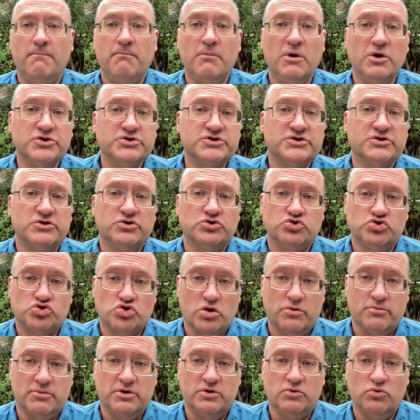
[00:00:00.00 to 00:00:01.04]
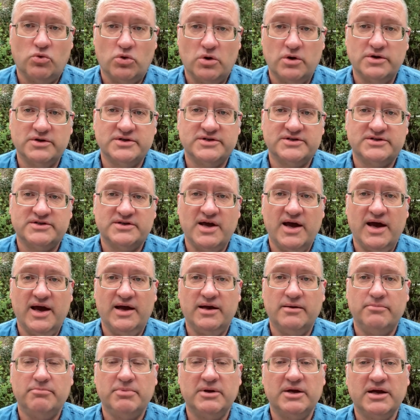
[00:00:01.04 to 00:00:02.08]
Most German words
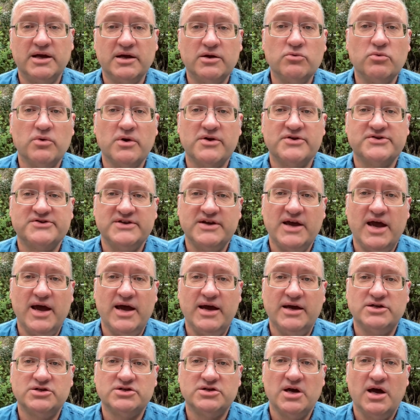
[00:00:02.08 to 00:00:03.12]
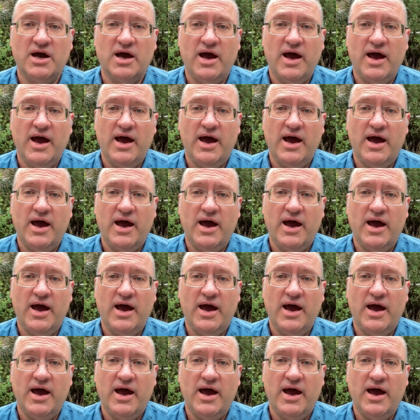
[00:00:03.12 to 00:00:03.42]
that begin with CH